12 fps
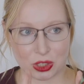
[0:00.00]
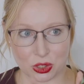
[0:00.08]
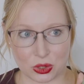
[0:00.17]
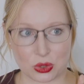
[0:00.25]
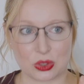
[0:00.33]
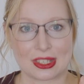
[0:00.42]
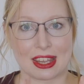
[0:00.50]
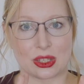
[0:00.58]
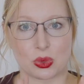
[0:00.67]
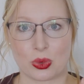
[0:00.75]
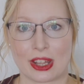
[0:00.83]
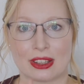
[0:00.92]
good
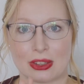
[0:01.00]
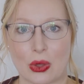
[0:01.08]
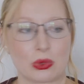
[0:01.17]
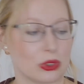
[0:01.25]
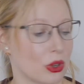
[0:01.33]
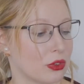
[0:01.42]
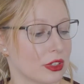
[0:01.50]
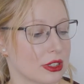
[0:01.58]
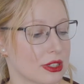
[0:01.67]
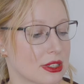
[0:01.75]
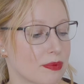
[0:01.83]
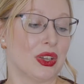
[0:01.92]
and well-known
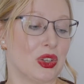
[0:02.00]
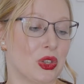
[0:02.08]
novels.